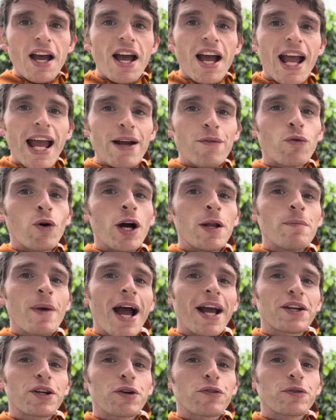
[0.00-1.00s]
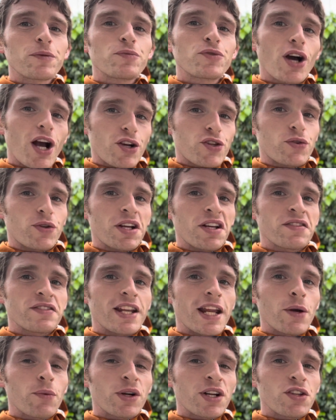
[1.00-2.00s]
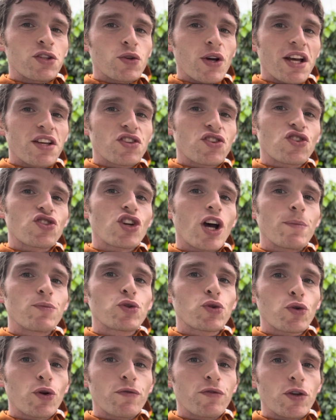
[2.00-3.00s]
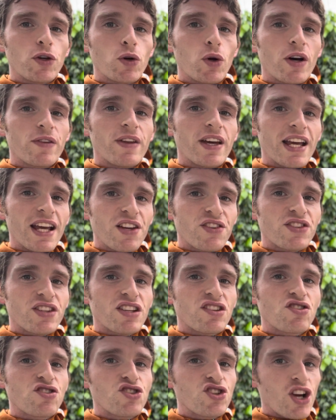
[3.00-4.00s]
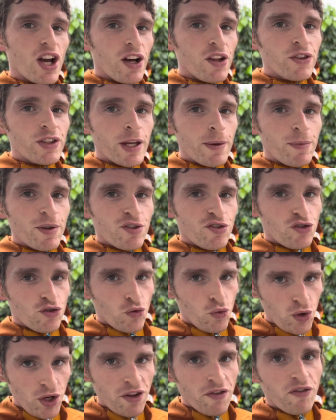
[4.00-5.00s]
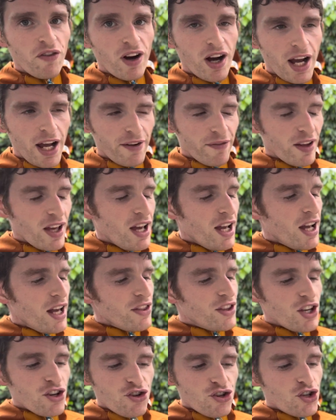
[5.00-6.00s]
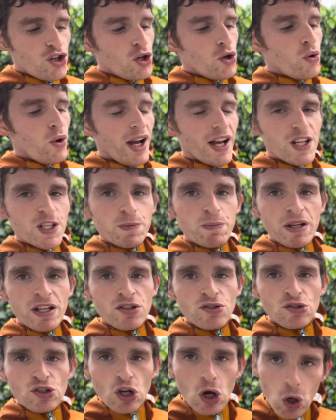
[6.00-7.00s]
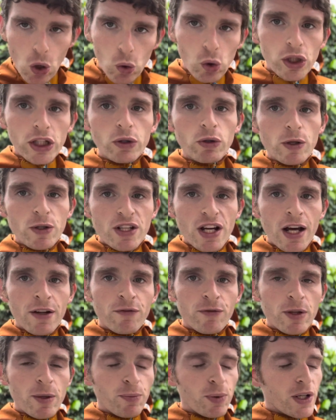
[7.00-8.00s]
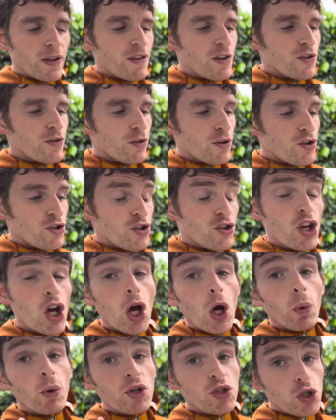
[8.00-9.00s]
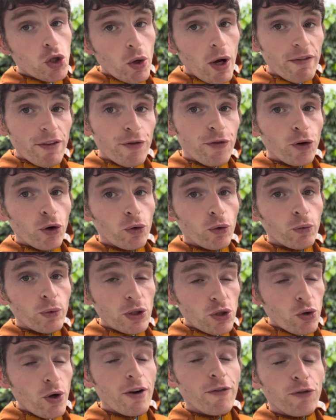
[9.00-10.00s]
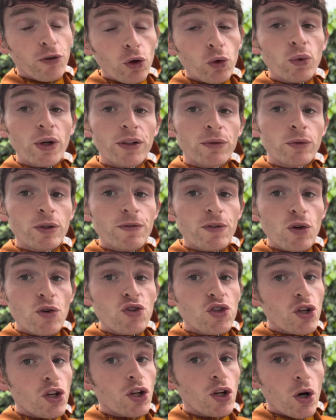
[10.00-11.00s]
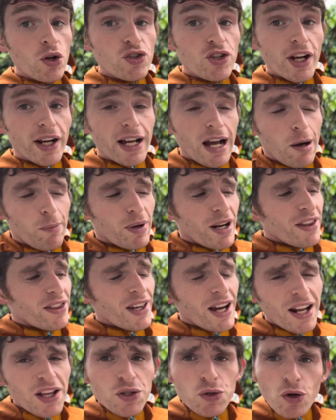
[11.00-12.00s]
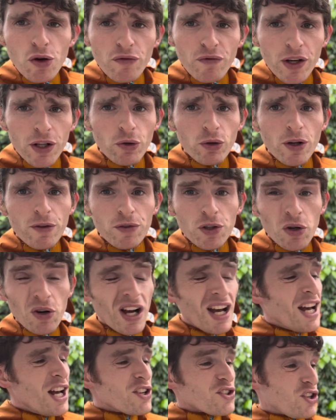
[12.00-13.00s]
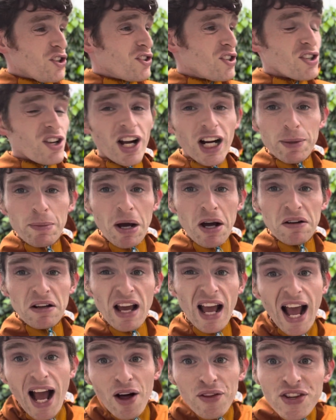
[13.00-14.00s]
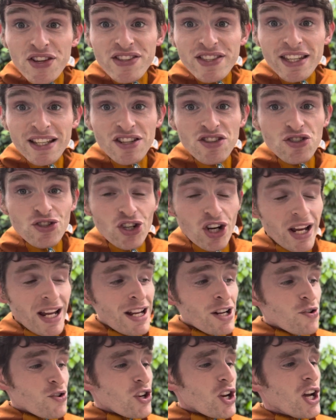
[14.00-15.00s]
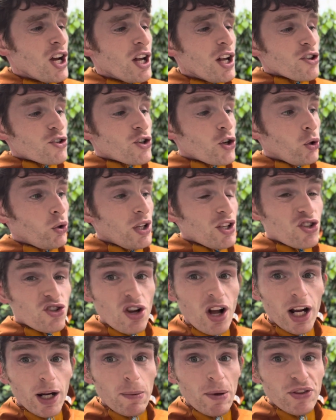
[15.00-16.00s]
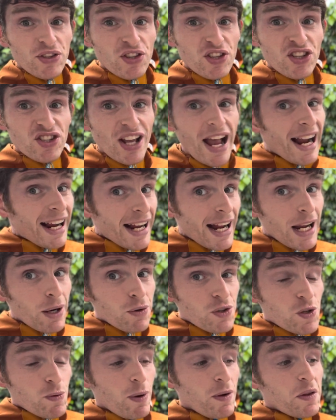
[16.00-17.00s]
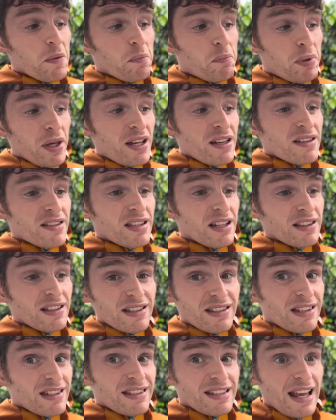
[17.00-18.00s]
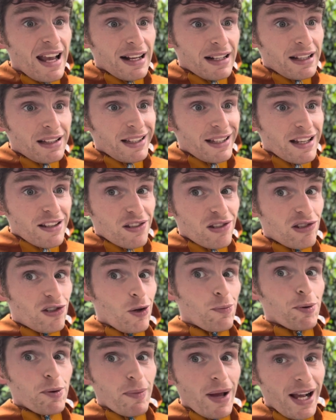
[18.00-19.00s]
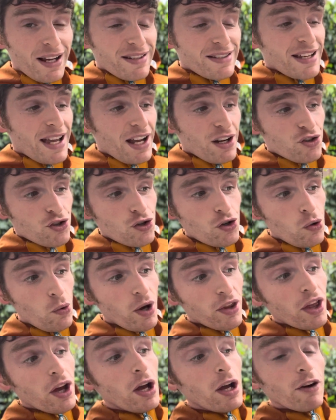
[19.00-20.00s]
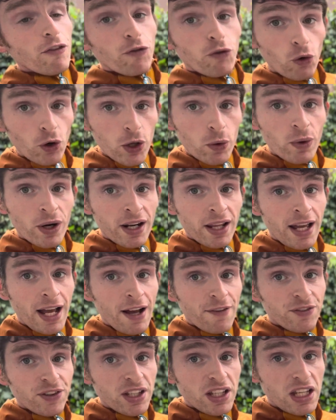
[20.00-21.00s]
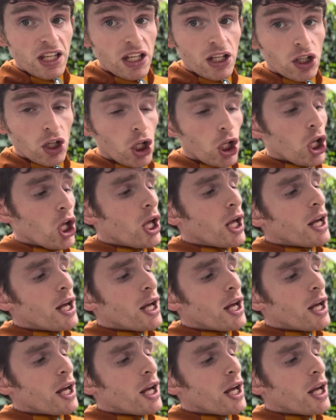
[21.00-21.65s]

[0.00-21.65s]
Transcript: Hey everyone, Matt here from Doxerning. Today we're going to do a sub-2 review of the ASICS Gel-Nimbus 25. This shoe has been totally redone from the previous versions. We do have full written reviews you can go check out, but I thought I'd do a video review just to talk about how this thing has changed. So let's talk about the stack height, which is probably the biggest thing. This is technically a super max stack shoe with 41.5 in the heel,